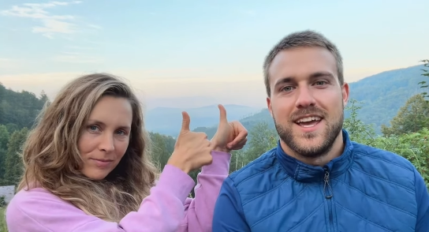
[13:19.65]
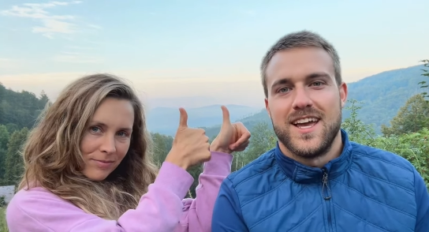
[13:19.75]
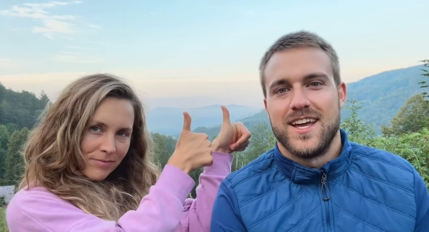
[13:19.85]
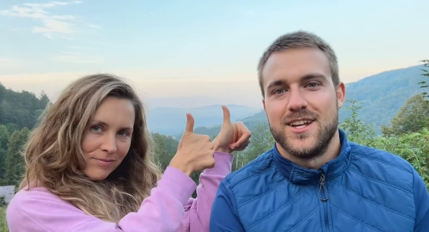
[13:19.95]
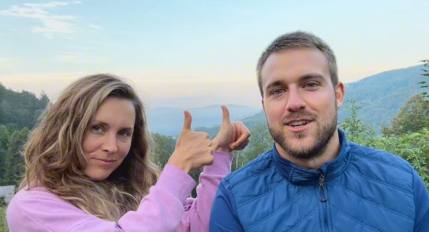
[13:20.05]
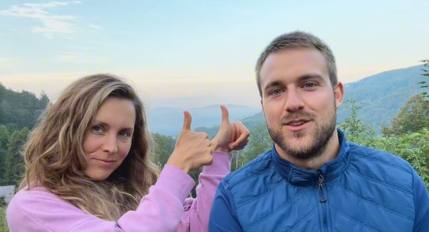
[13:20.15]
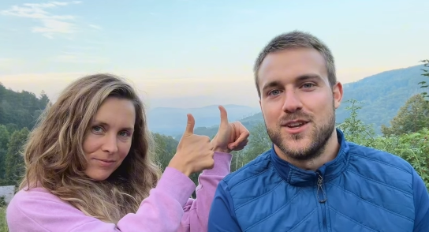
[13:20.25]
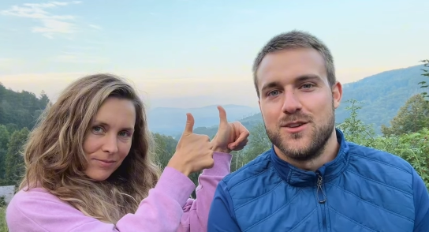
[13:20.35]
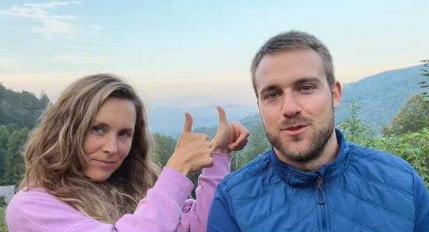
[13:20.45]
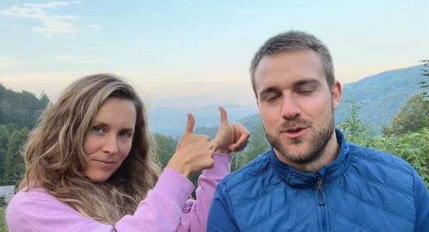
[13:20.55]
Speaker 1: And
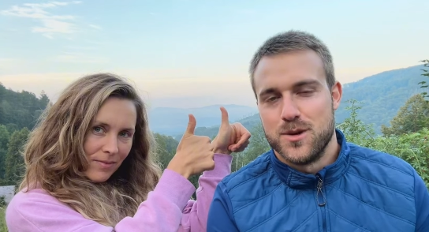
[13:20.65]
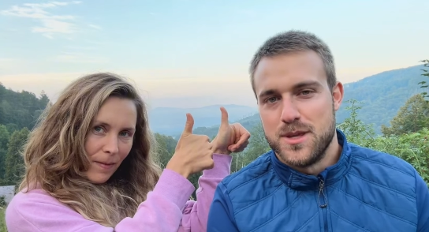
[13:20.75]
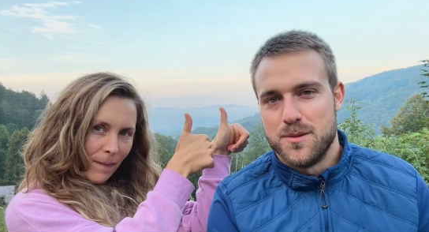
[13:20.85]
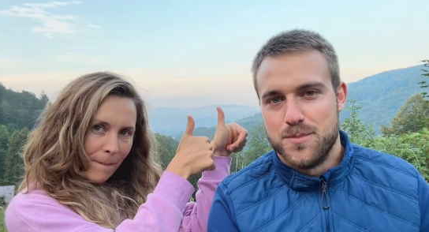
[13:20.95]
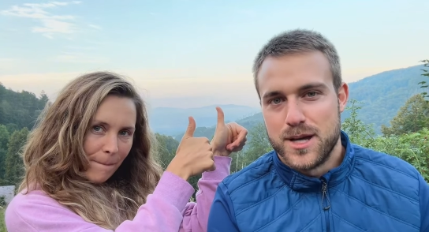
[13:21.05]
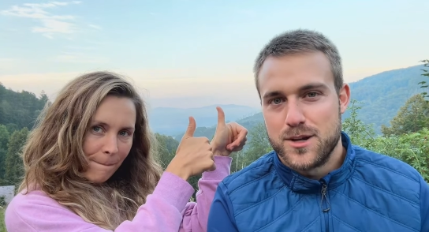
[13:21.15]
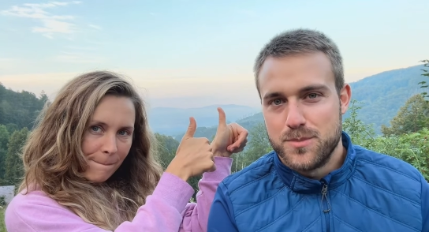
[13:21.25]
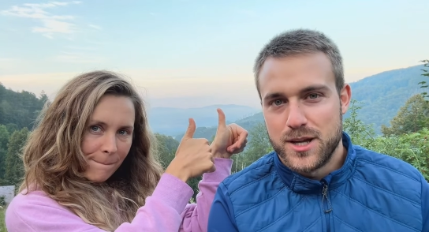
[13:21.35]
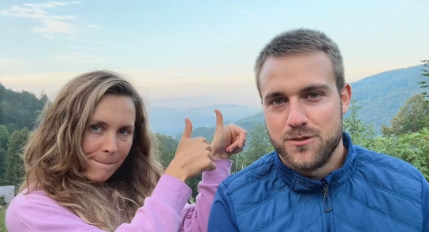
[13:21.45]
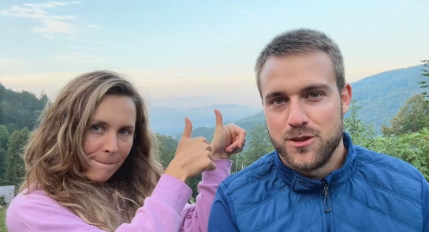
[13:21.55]
if you want to be a better
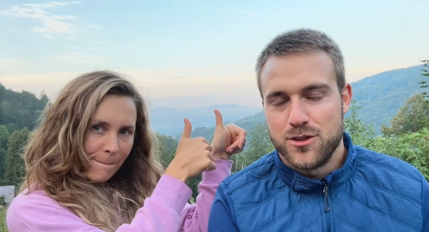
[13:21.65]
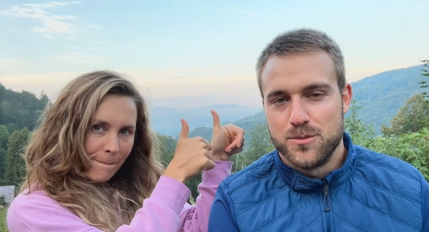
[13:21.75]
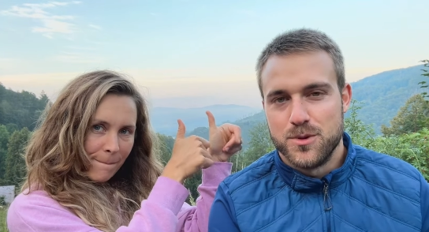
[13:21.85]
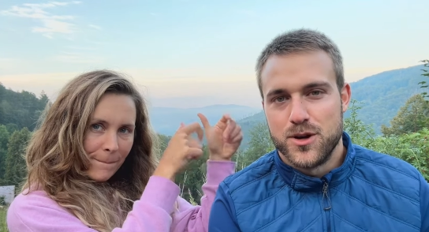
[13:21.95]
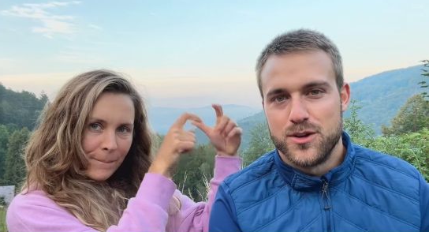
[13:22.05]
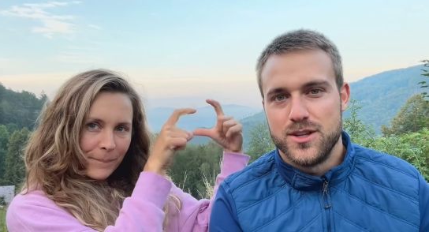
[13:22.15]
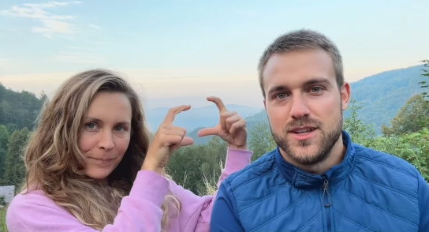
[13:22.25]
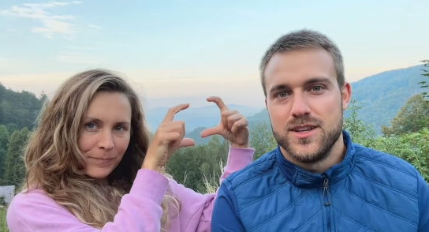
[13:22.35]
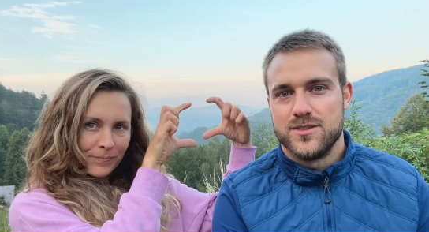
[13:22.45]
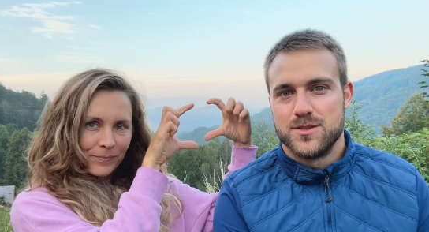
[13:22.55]
buddy with your
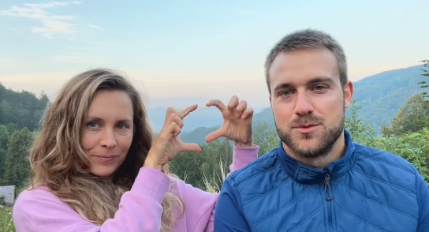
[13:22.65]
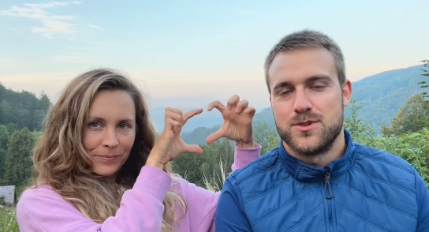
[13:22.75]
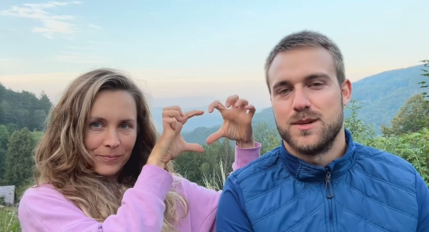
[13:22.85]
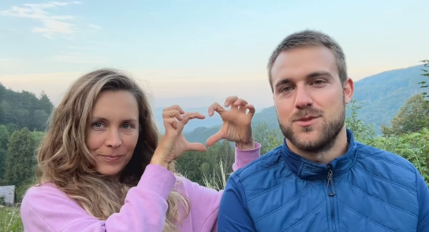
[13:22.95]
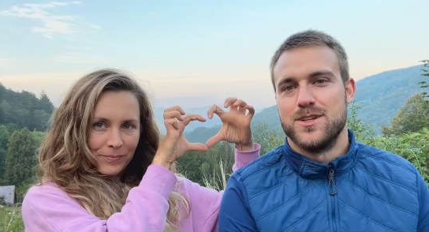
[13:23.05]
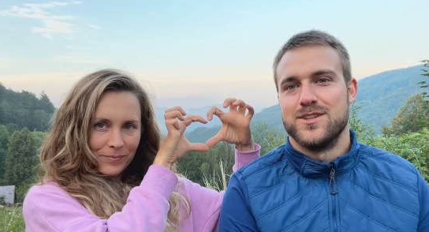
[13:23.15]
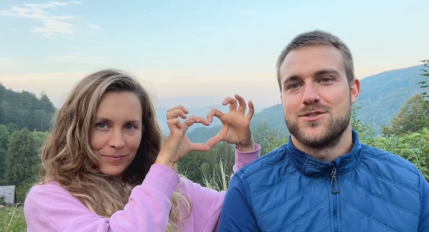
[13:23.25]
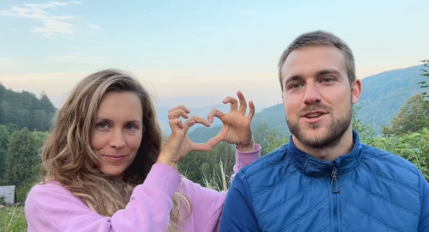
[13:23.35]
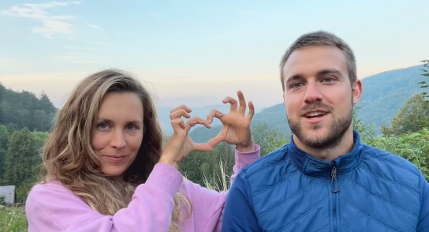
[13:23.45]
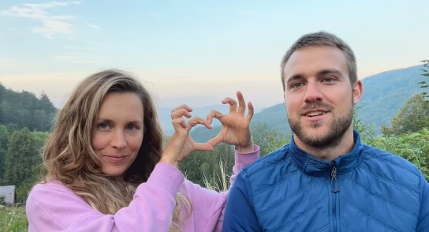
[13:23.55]
body, subscribe to this
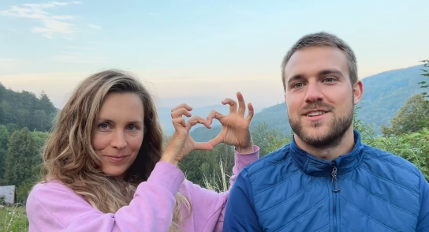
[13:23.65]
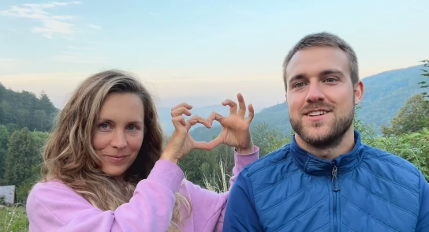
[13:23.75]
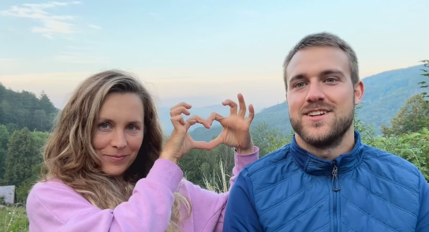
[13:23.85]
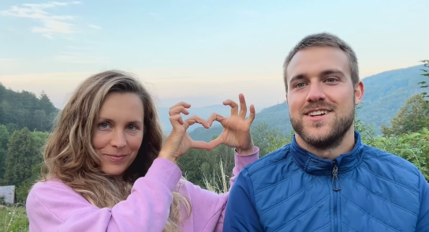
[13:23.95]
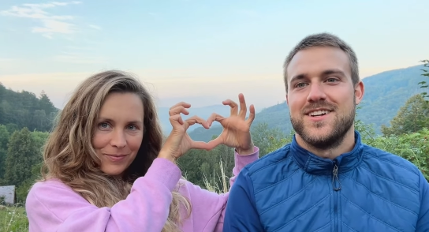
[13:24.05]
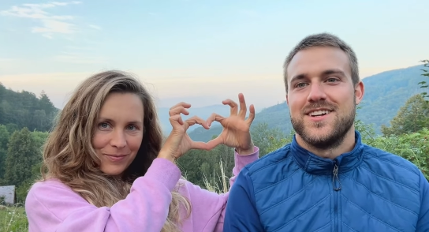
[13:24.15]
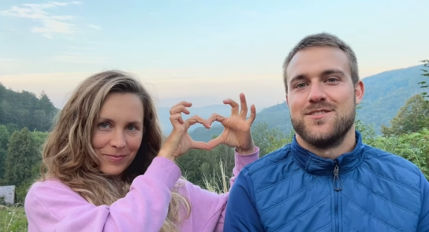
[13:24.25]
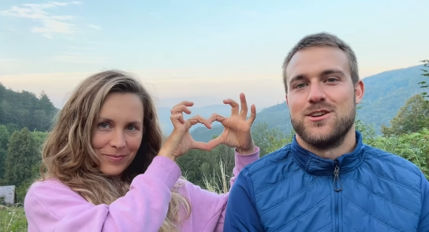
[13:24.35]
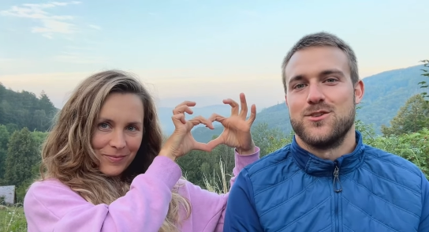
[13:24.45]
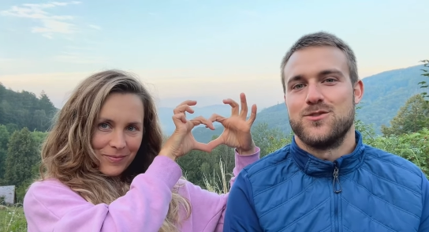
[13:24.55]
channel.
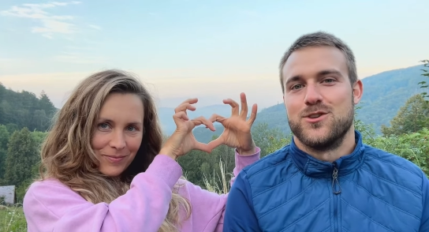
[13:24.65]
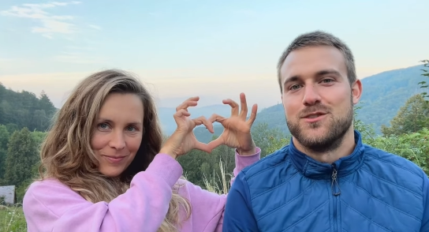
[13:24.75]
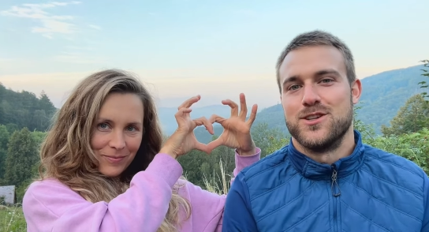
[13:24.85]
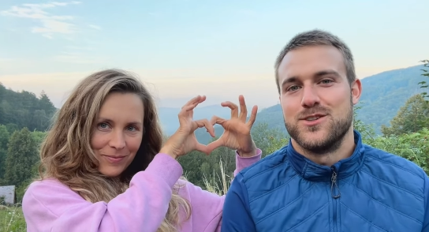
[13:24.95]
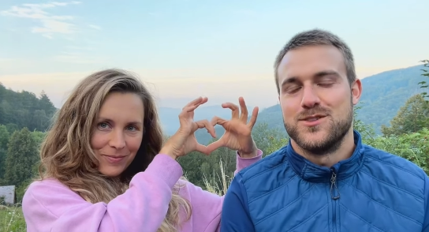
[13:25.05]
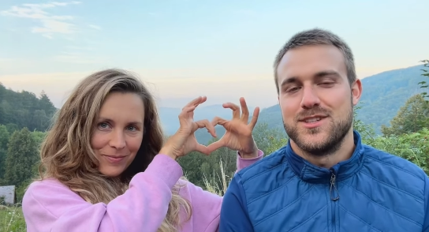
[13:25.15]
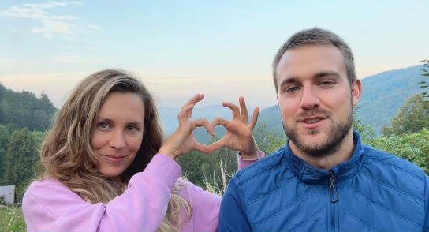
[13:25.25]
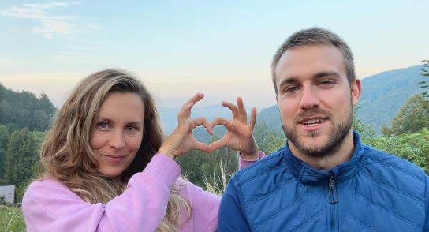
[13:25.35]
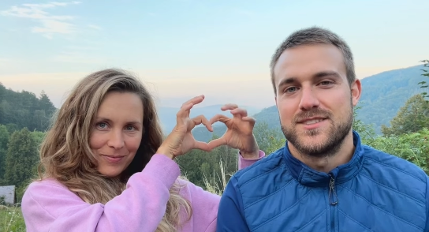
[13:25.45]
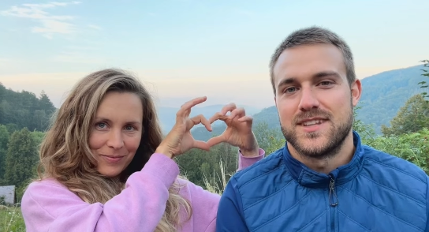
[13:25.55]
We look forward to see
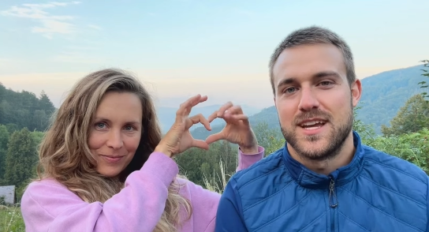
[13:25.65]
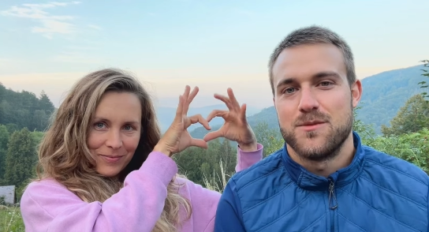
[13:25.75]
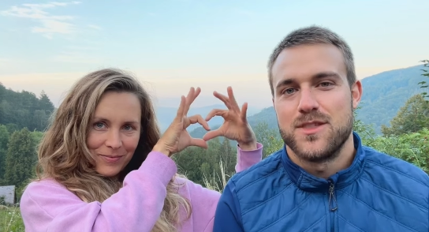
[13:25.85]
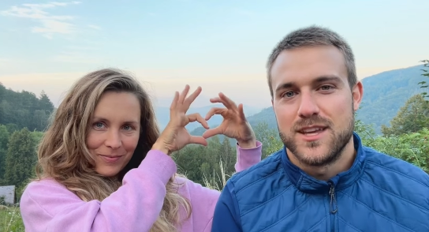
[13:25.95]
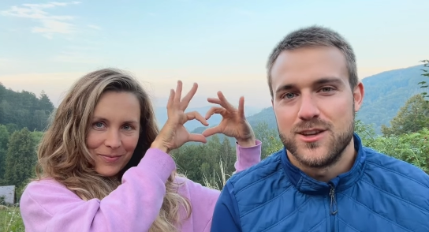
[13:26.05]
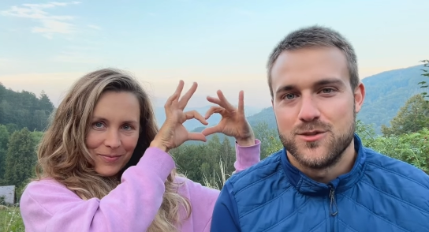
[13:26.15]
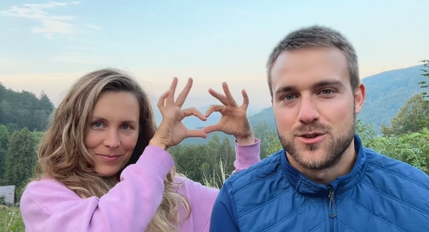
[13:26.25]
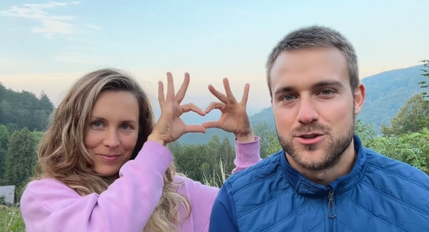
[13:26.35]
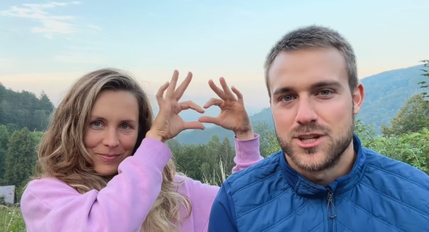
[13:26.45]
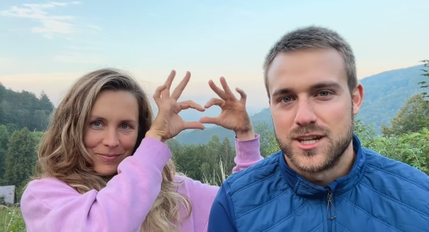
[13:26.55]
you next time. Thank you
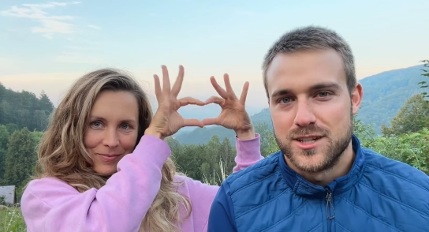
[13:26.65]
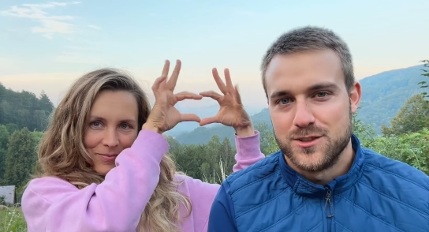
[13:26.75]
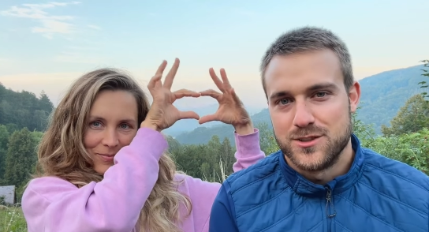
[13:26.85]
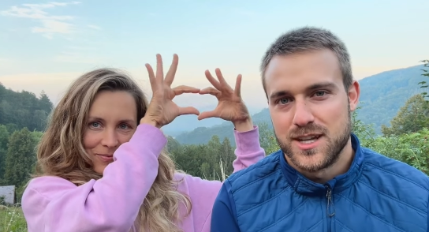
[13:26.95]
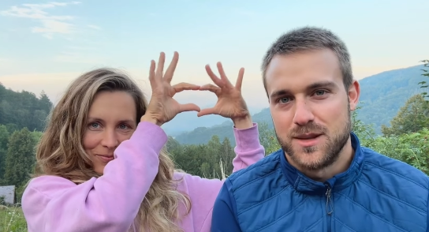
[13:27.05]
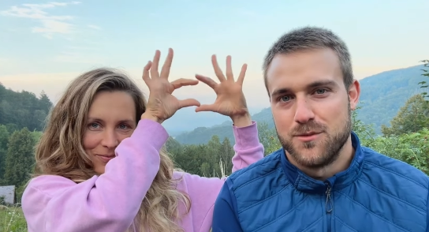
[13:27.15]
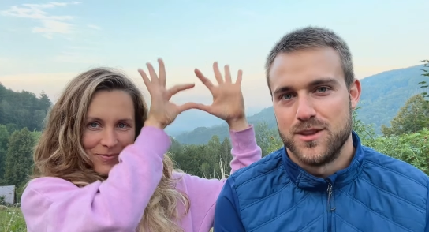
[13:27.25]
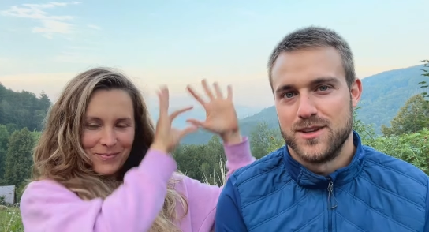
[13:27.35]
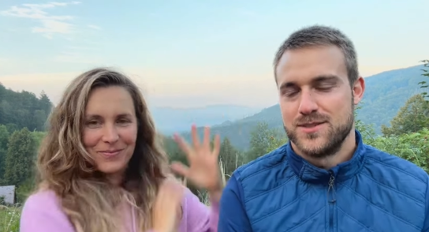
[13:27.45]
for sharing your time with us.